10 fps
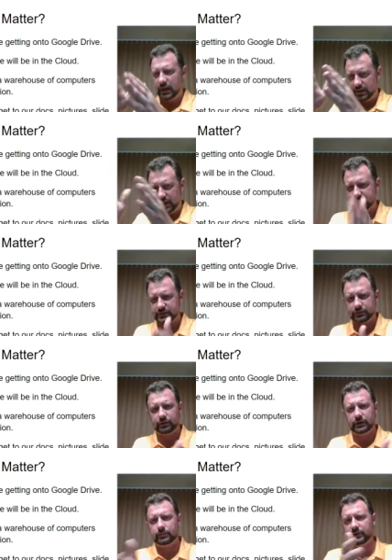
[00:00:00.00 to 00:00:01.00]
and not the
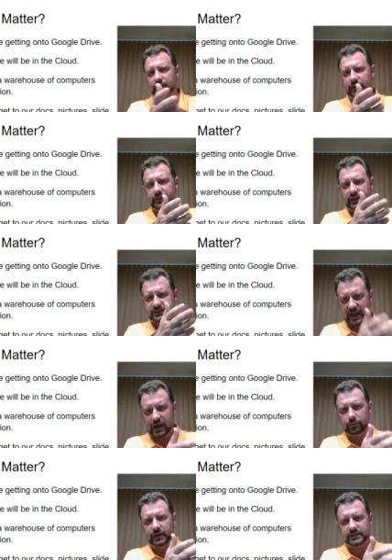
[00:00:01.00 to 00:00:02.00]
screen, but the, that
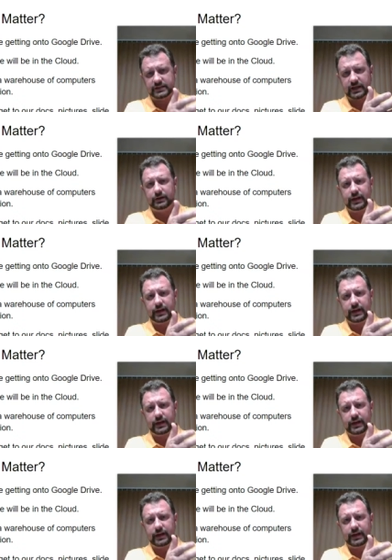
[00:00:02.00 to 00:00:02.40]
tower that sat